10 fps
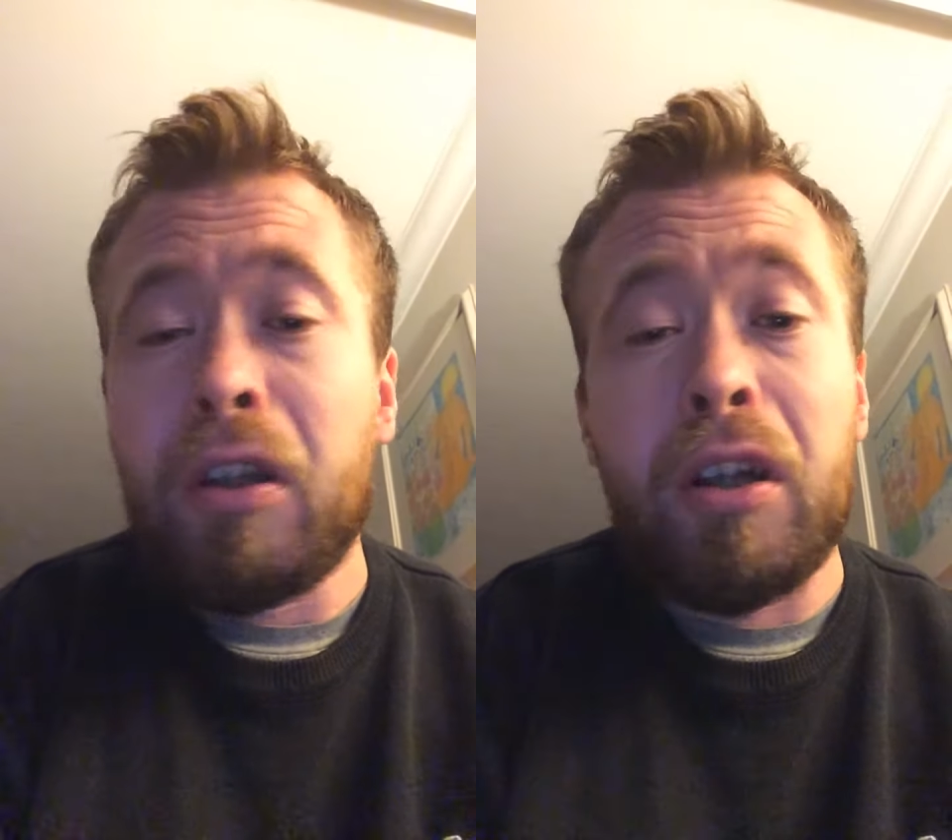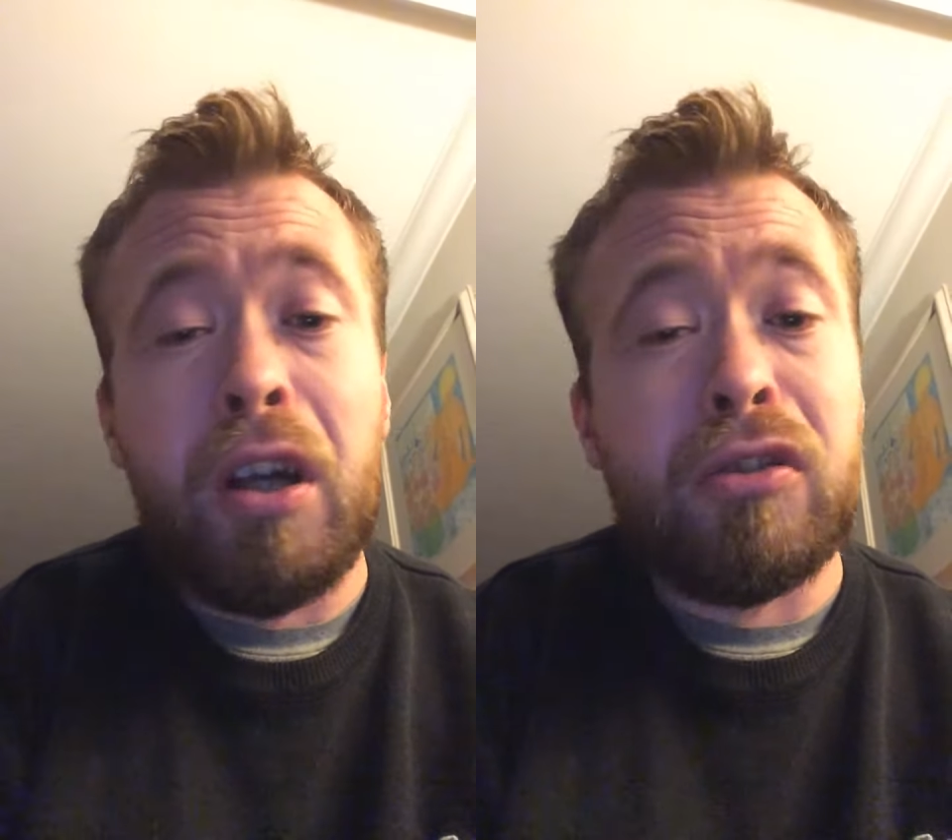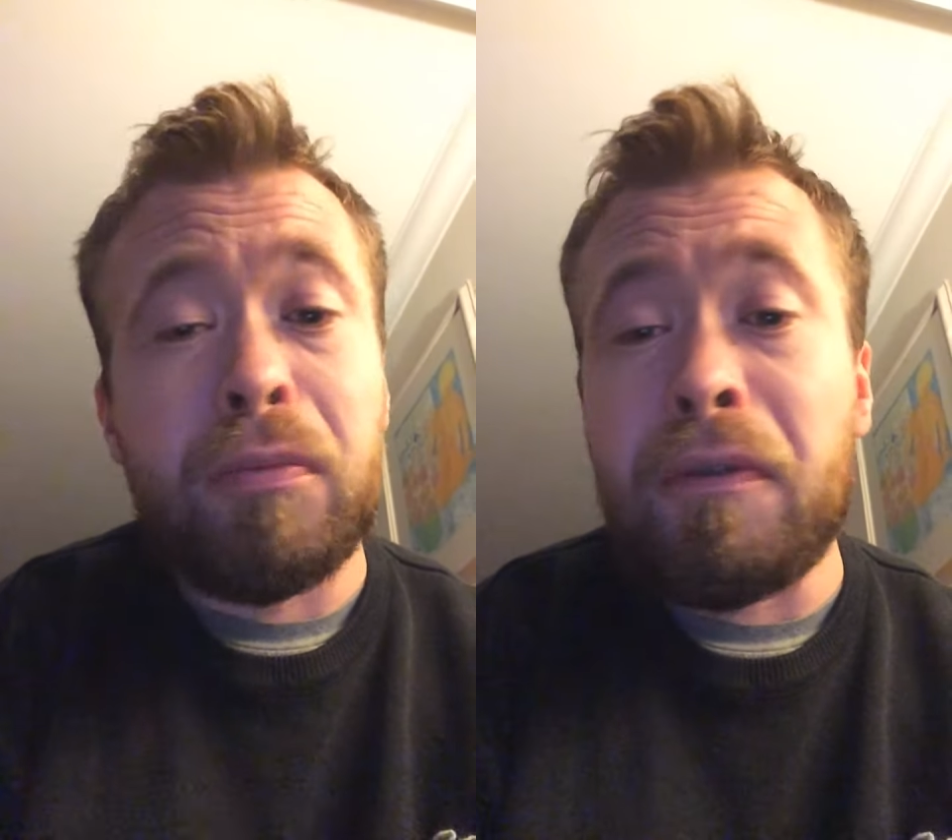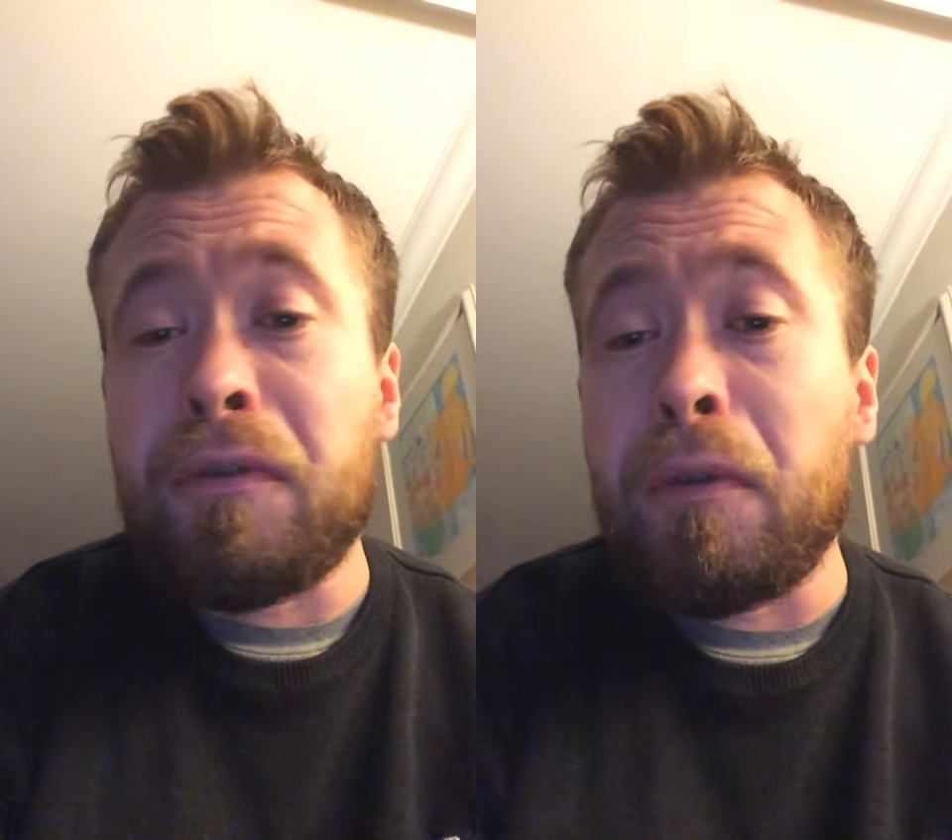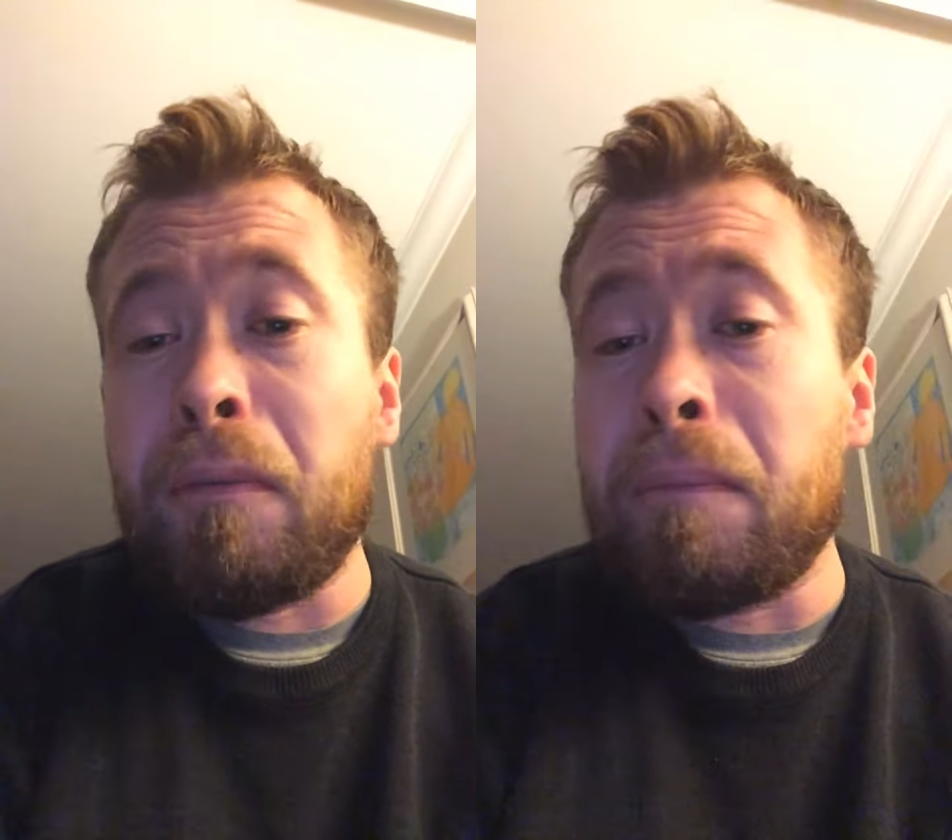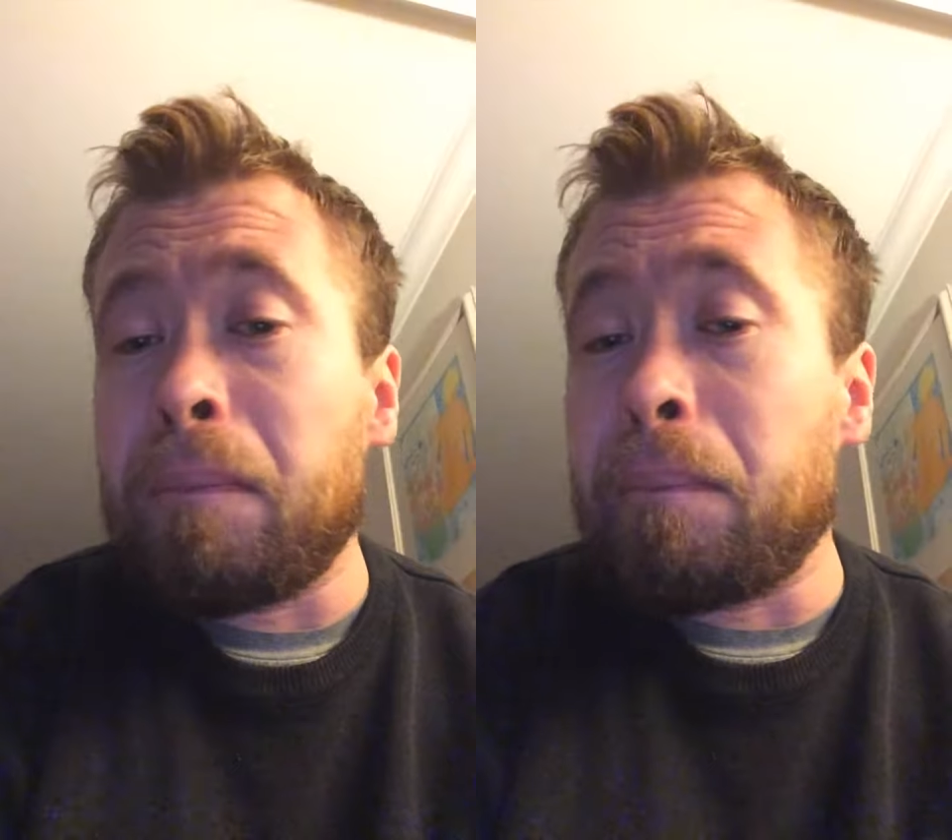hurt Tommy Fury,